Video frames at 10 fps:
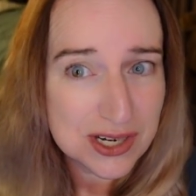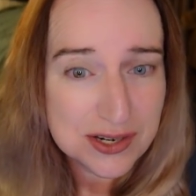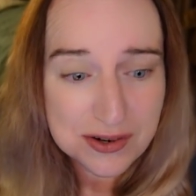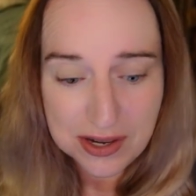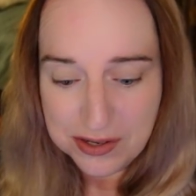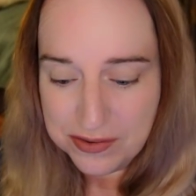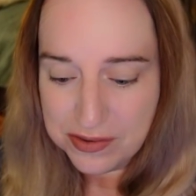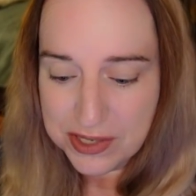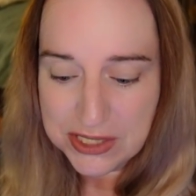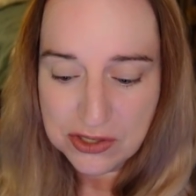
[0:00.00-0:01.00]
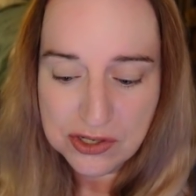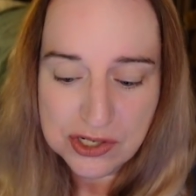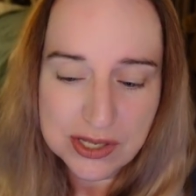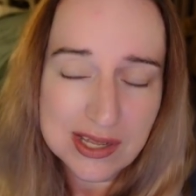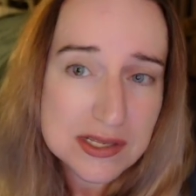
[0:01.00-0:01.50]
I do not over
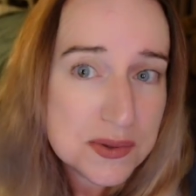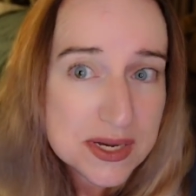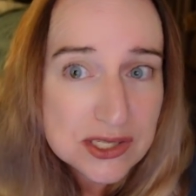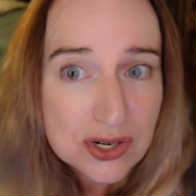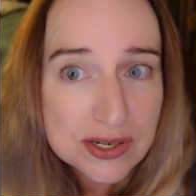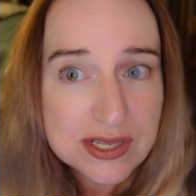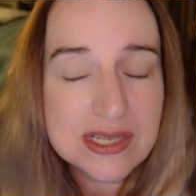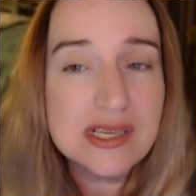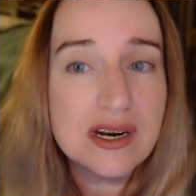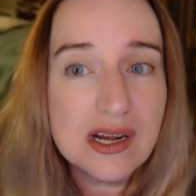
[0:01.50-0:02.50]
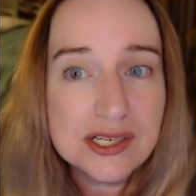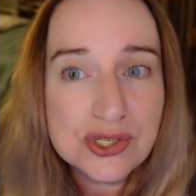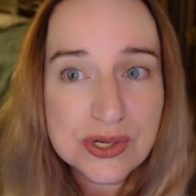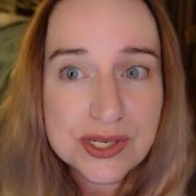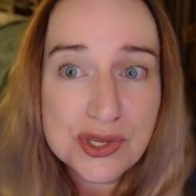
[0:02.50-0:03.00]
research. That's why I started these at one
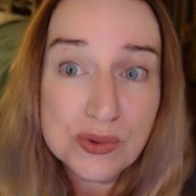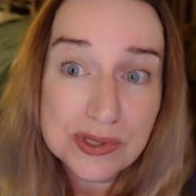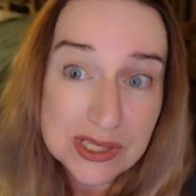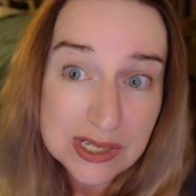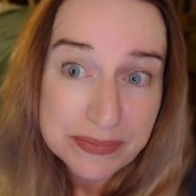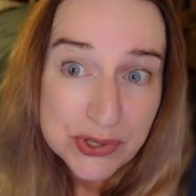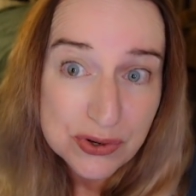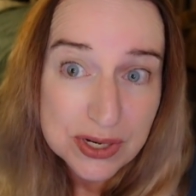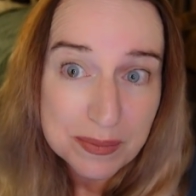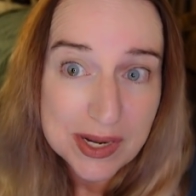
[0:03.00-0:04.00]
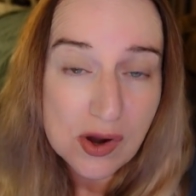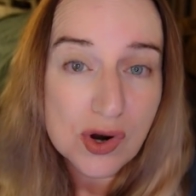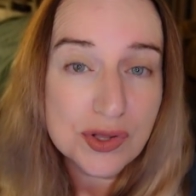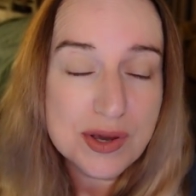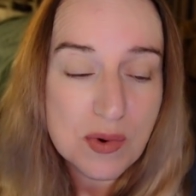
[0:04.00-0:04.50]
hundred. You will see I'm starting my
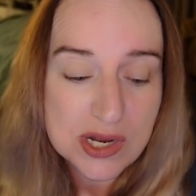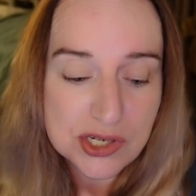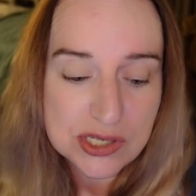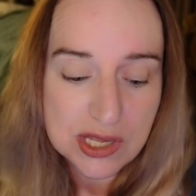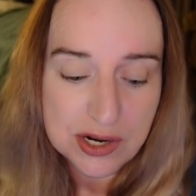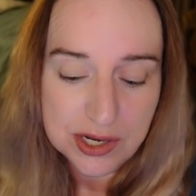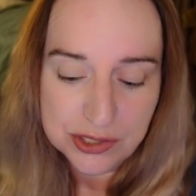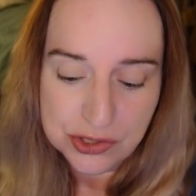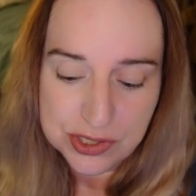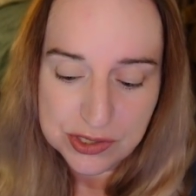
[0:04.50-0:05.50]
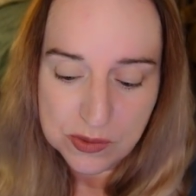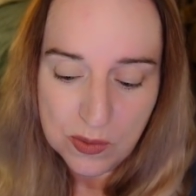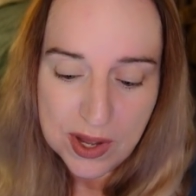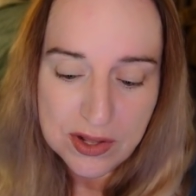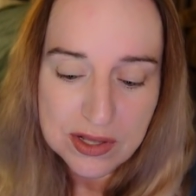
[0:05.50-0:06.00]
Harley watches at one hundred as
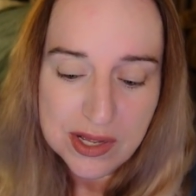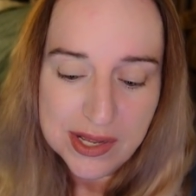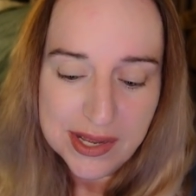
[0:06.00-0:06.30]
well.